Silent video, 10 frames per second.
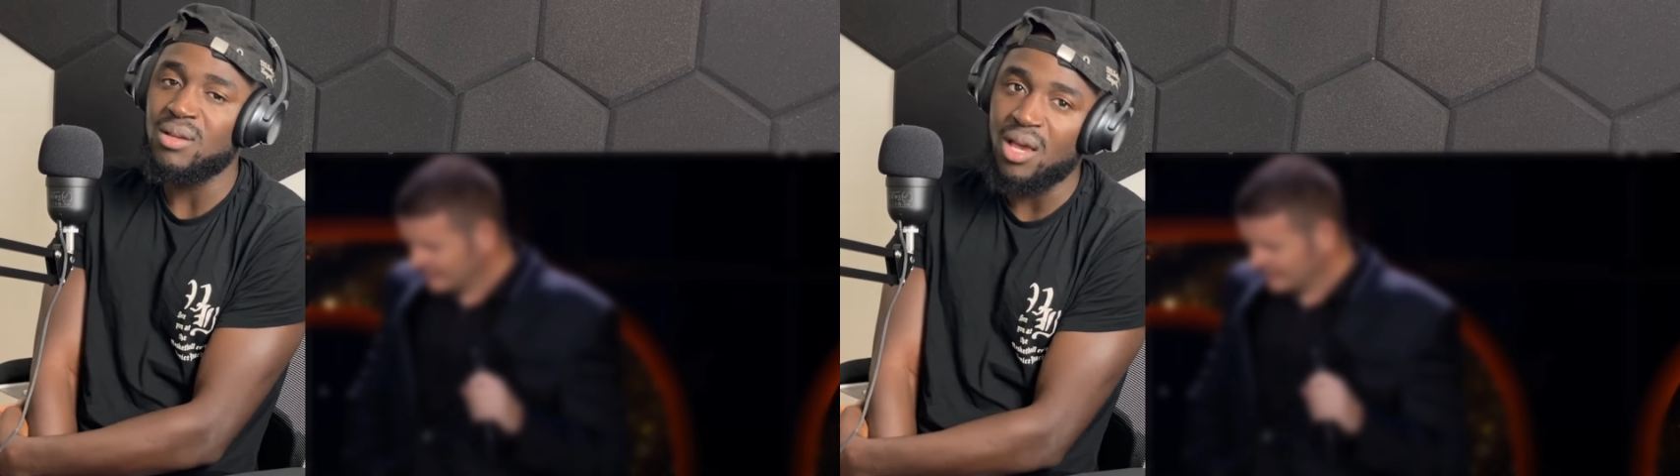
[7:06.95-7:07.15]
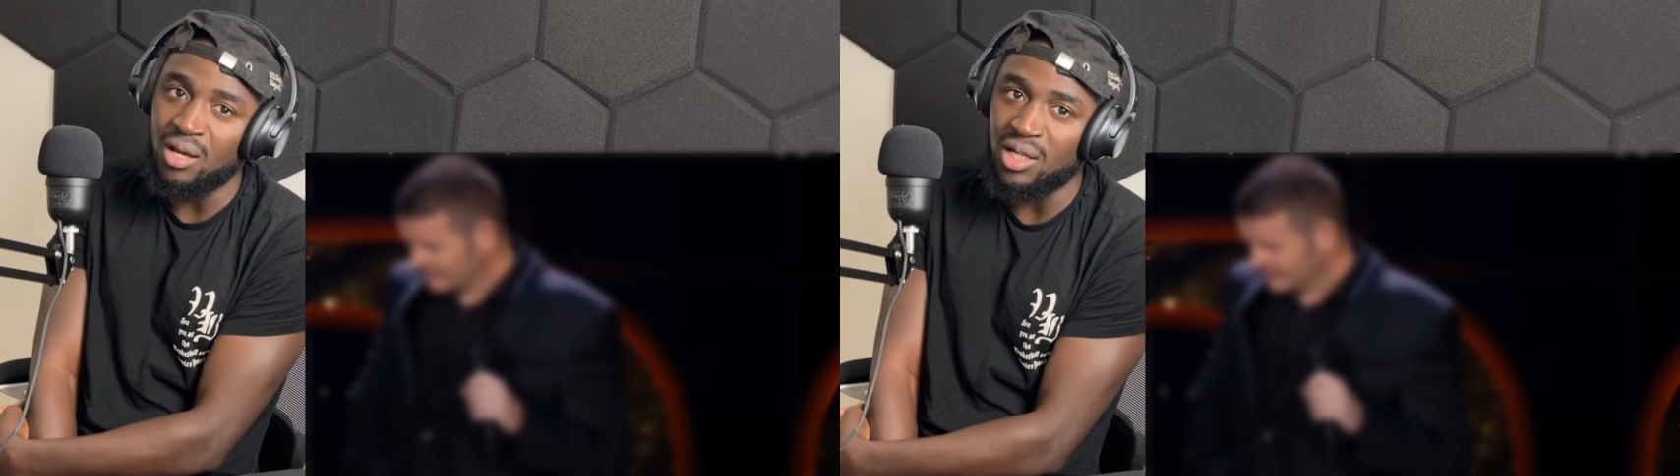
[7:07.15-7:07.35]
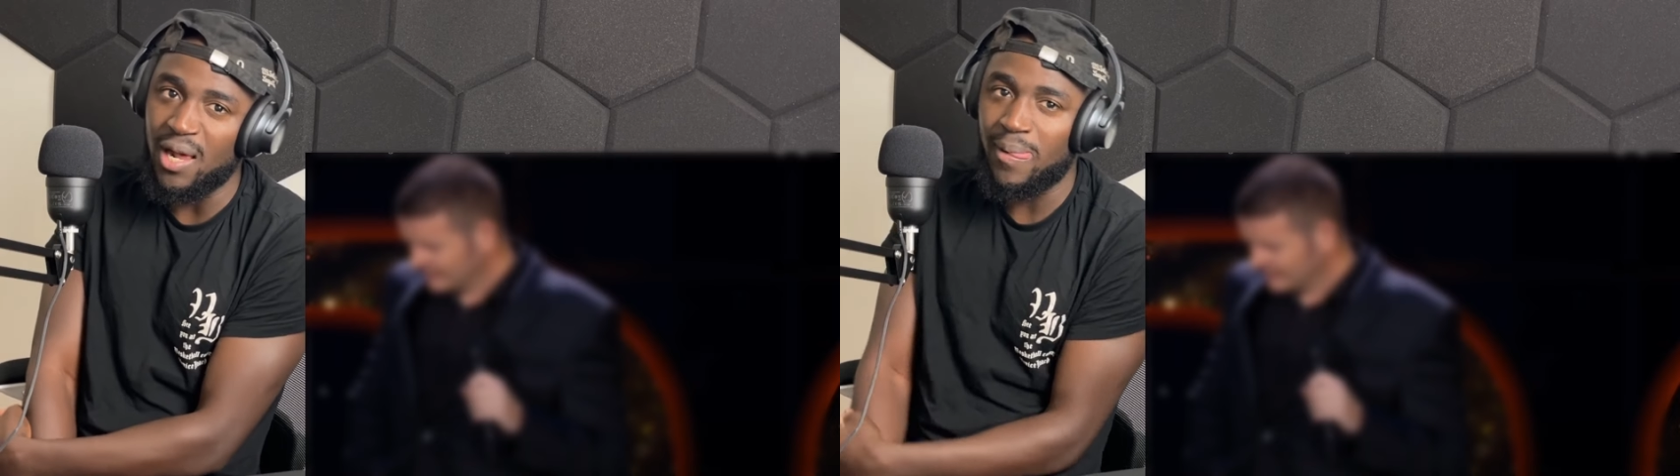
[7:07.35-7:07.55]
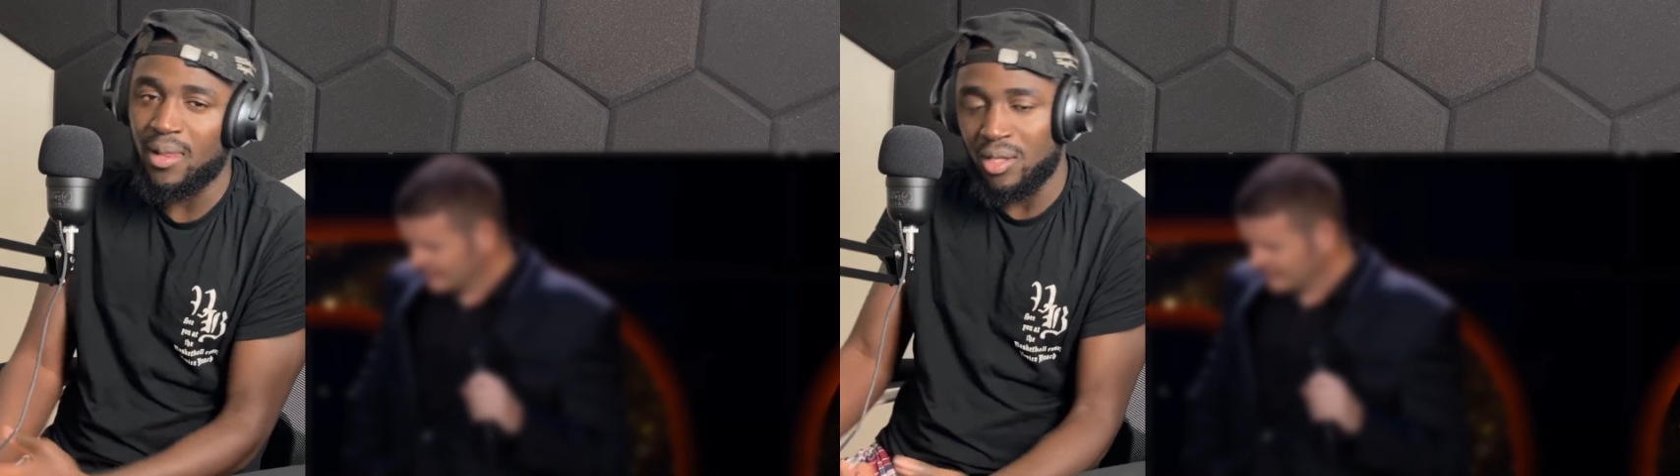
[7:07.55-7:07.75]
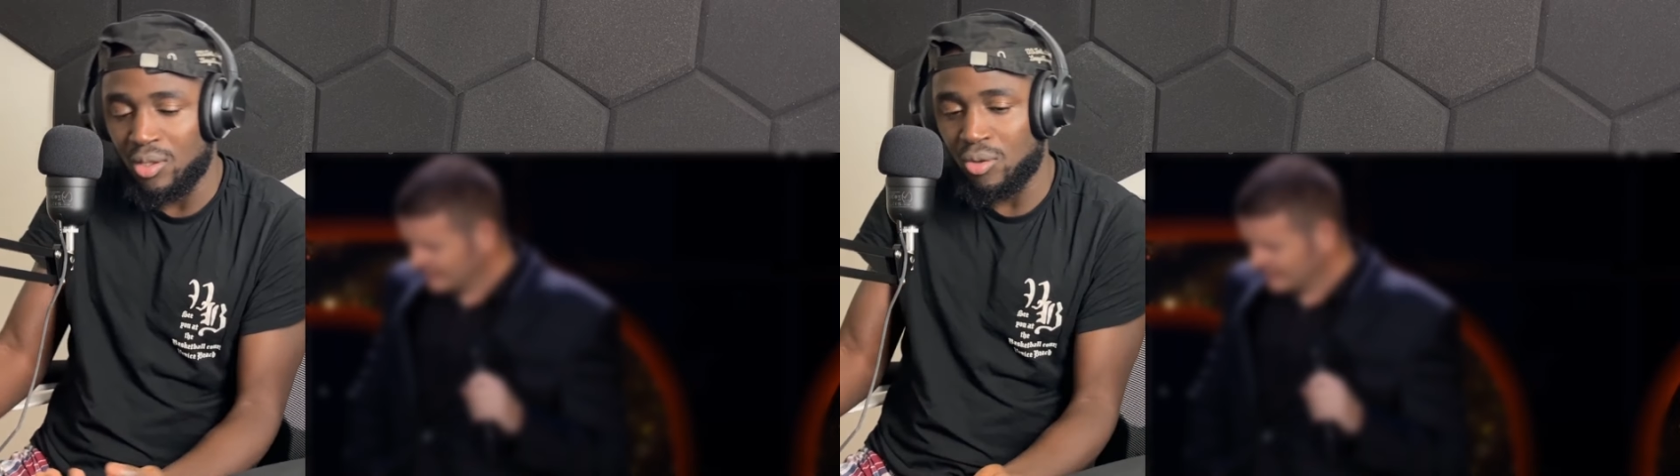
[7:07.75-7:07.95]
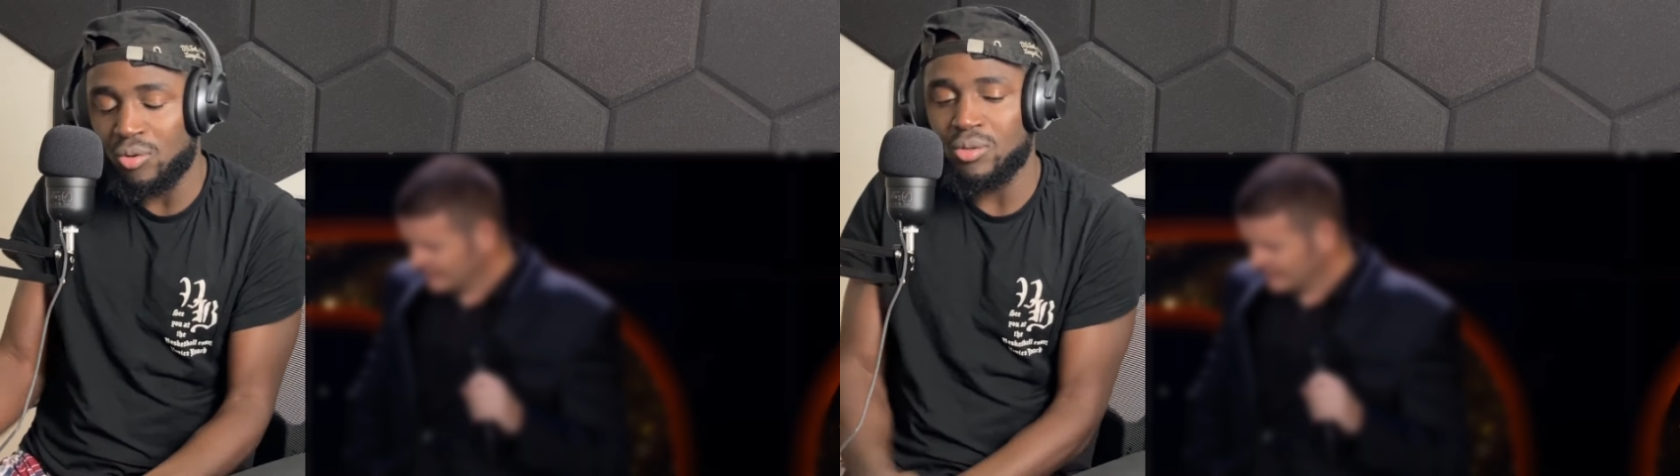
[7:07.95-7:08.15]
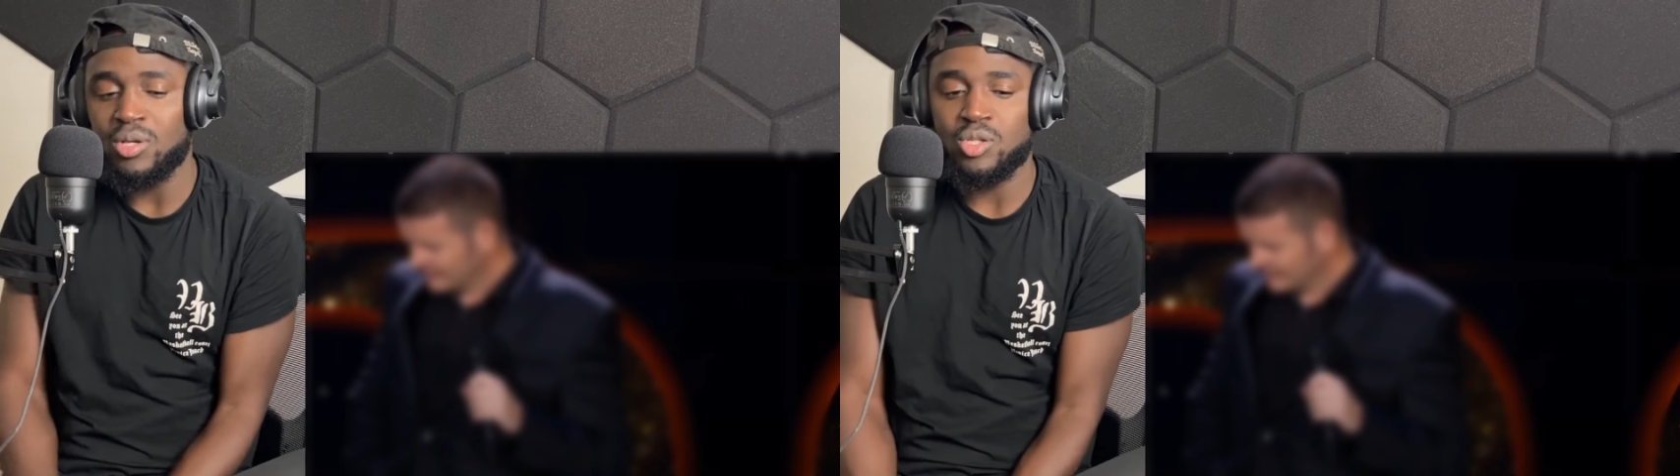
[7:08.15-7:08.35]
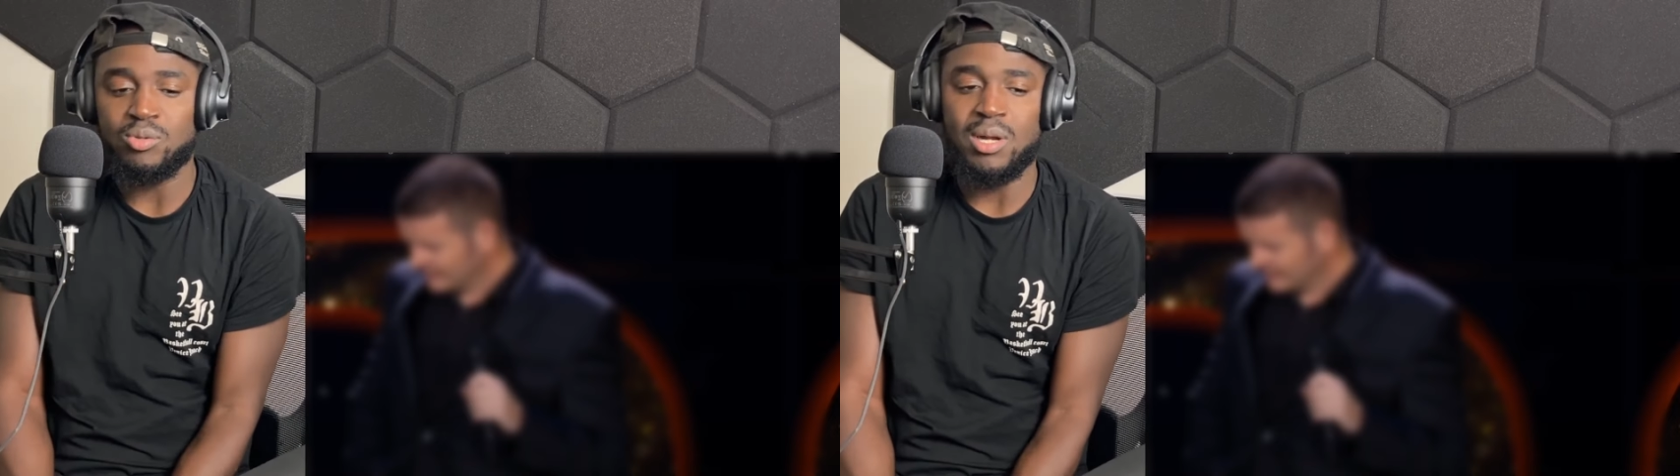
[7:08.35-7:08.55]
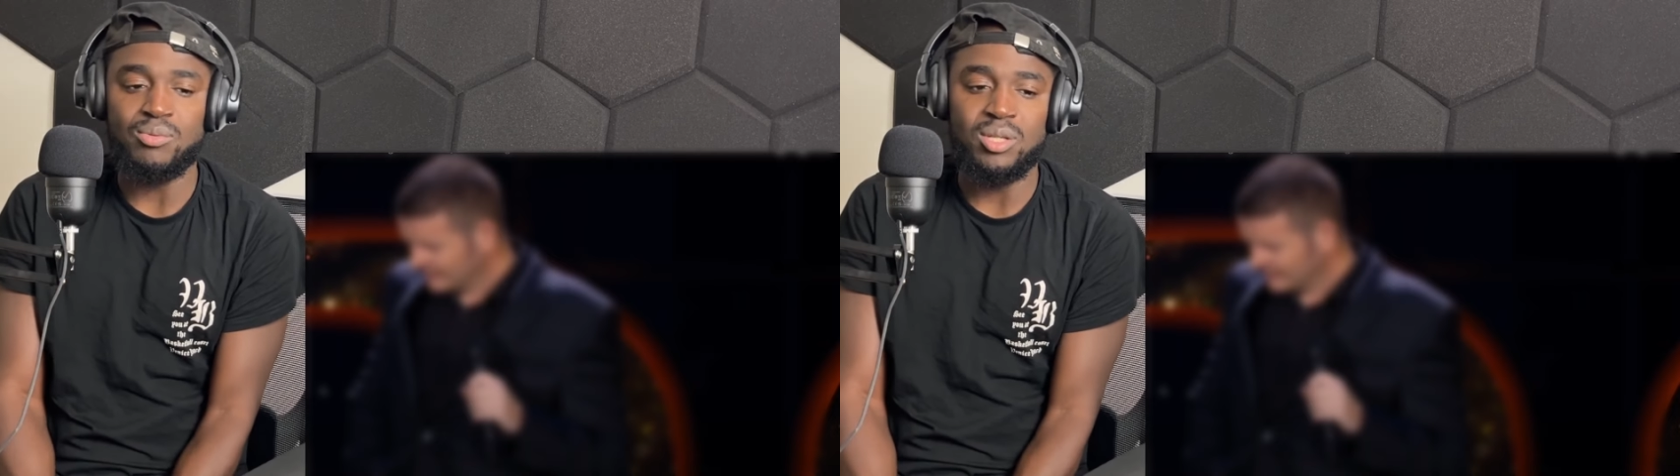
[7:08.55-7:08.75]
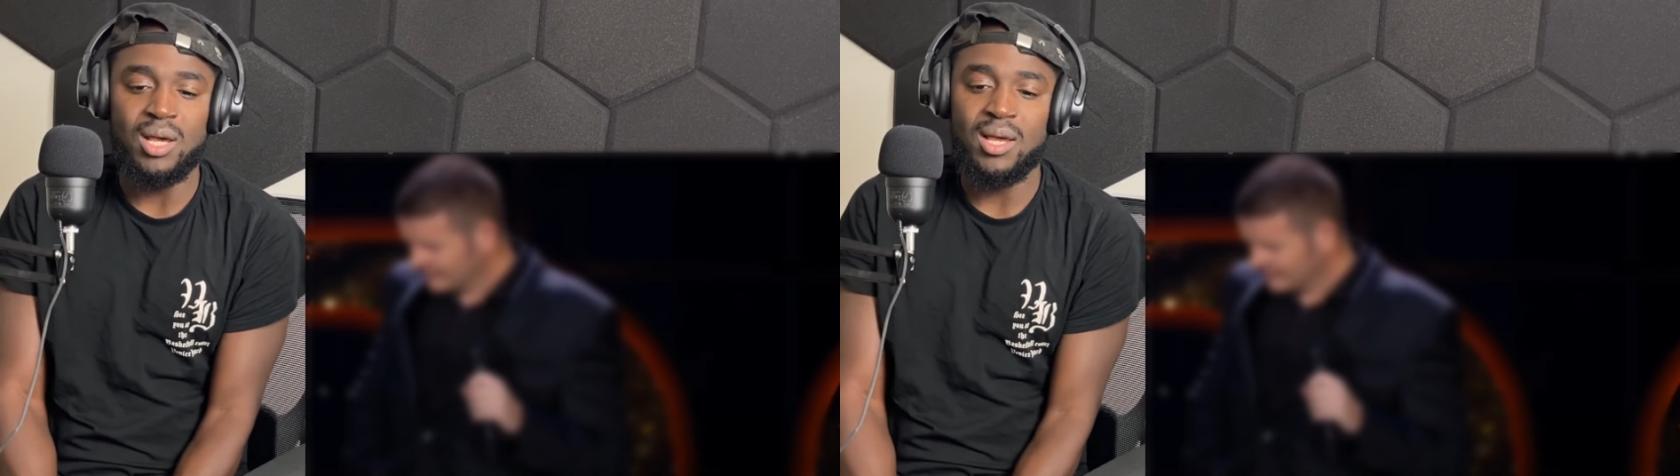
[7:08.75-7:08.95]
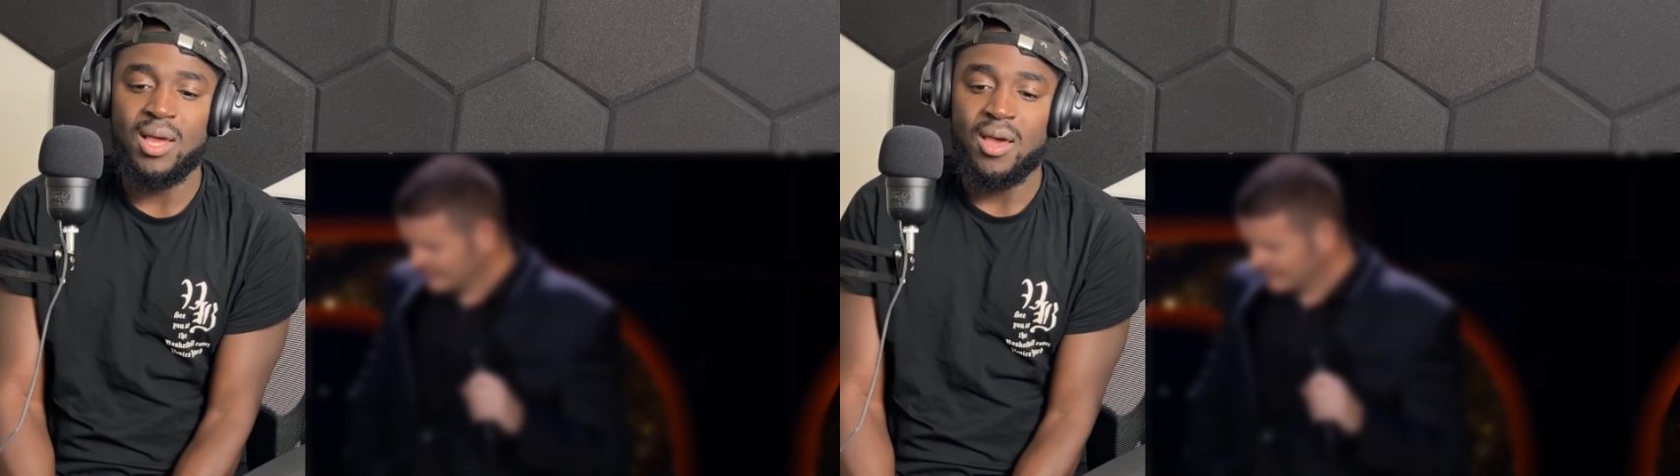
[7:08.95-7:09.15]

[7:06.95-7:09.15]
earlier, subscribe to that.